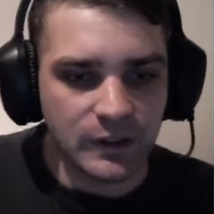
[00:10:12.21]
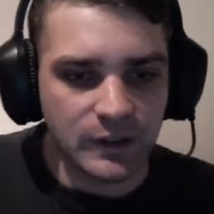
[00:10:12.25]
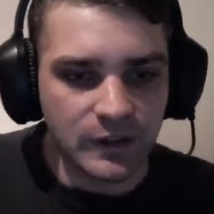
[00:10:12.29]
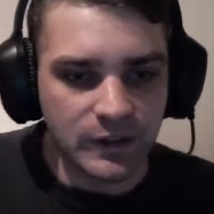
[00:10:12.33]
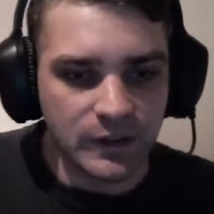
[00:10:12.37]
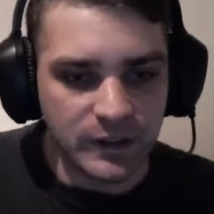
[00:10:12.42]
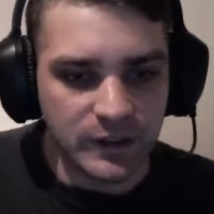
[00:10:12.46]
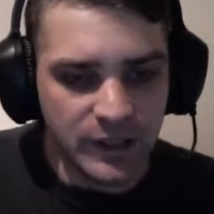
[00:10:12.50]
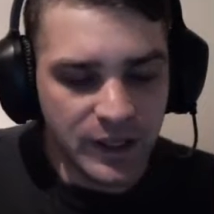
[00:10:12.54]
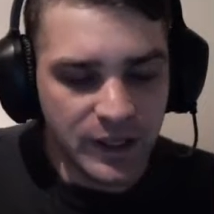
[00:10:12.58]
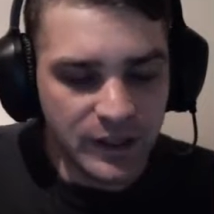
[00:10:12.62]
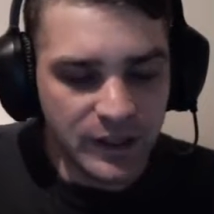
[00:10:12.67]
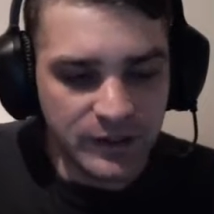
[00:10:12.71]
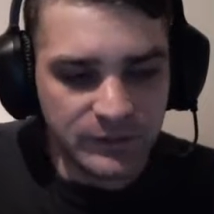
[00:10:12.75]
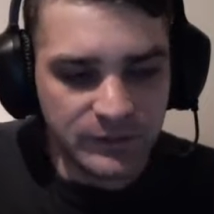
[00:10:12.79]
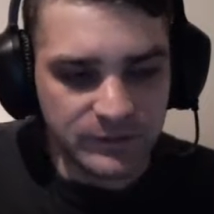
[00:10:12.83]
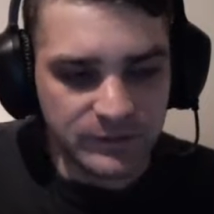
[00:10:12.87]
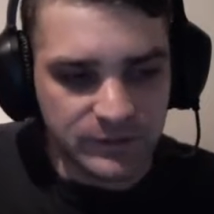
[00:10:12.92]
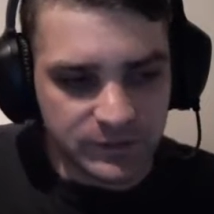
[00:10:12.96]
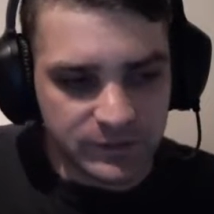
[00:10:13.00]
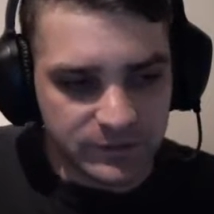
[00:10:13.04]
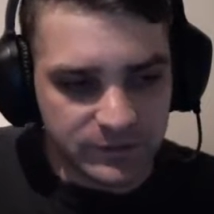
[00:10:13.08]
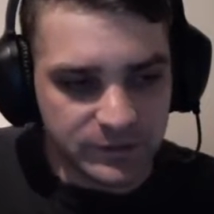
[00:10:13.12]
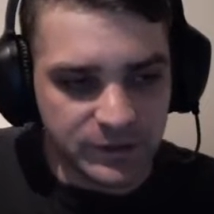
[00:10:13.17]
yeah,
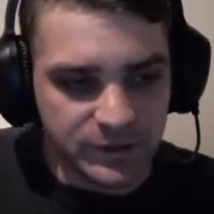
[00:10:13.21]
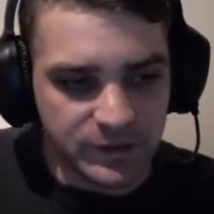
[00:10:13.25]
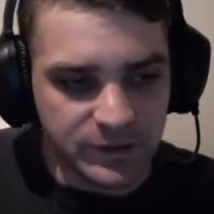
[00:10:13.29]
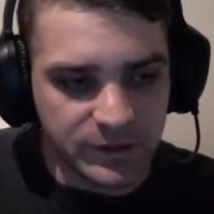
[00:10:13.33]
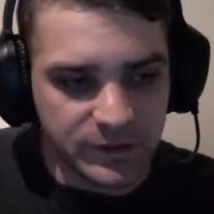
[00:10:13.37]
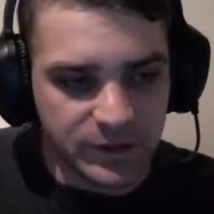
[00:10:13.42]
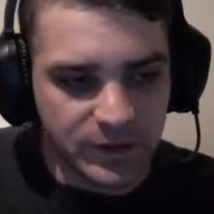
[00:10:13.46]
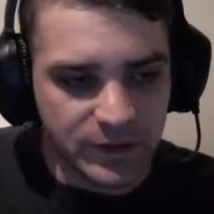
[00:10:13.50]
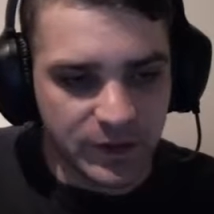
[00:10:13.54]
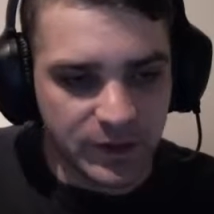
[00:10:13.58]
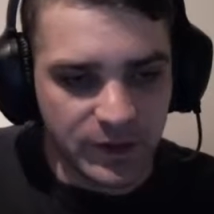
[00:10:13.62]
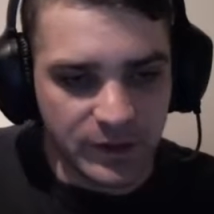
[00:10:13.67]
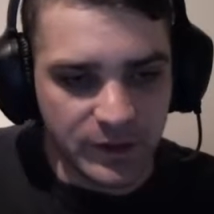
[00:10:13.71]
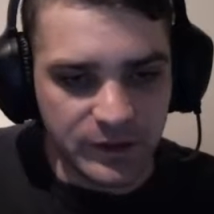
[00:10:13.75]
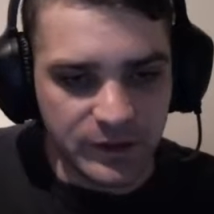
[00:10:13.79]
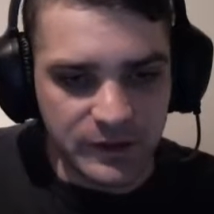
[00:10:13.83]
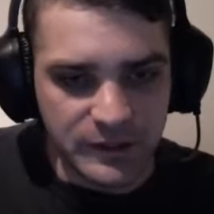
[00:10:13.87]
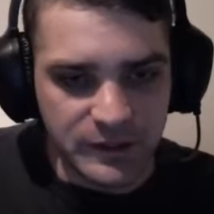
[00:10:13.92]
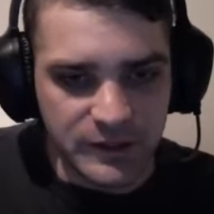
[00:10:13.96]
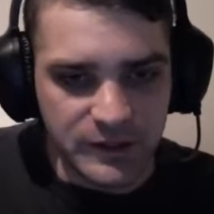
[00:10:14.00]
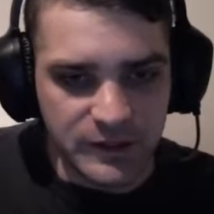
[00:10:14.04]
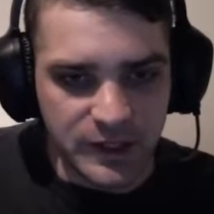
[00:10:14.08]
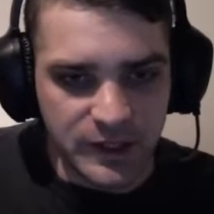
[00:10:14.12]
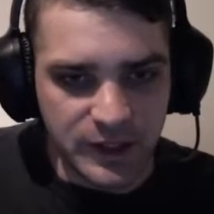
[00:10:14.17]
this
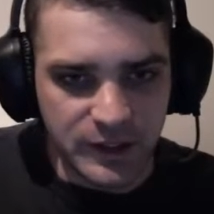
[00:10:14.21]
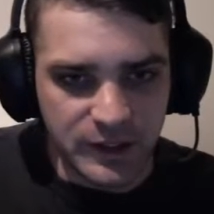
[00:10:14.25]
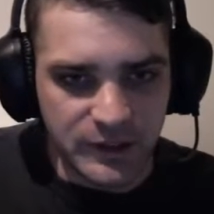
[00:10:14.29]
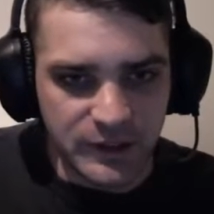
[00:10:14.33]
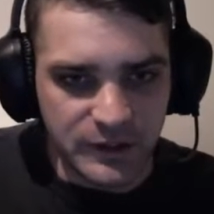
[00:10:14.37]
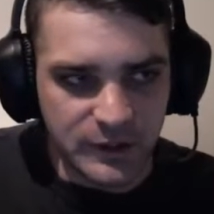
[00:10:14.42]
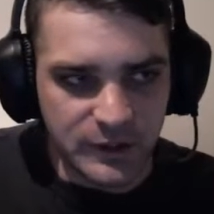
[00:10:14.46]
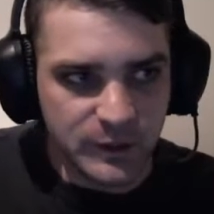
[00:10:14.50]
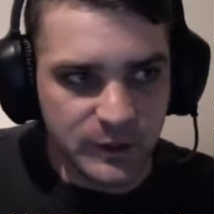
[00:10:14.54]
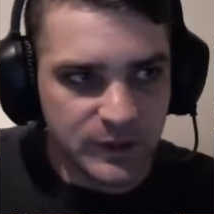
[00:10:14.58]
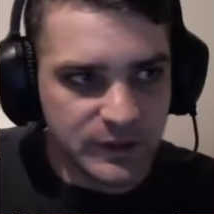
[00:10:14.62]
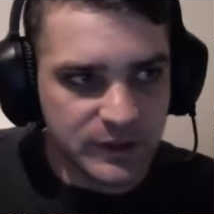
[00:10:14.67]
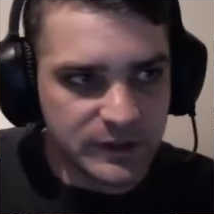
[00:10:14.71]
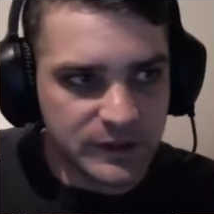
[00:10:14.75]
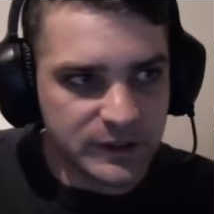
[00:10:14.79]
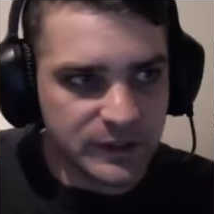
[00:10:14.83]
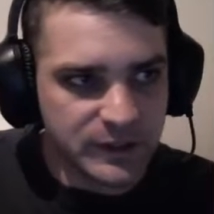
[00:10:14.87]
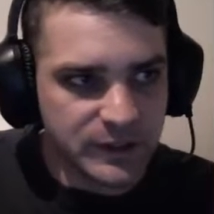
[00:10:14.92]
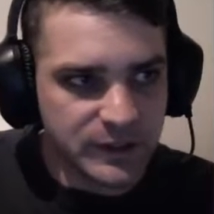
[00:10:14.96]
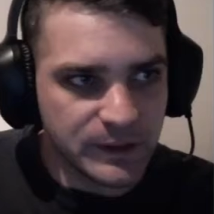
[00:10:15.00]
is how you do it.